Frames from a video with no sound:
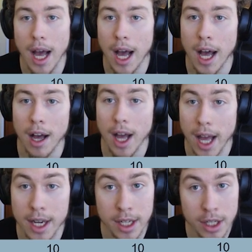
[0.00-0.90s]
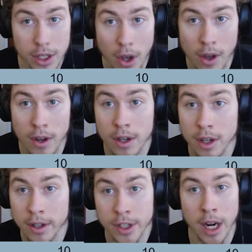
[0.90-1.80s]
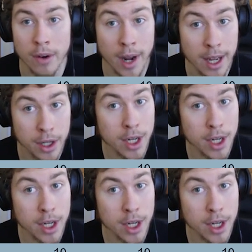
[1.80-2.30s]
and in turn generate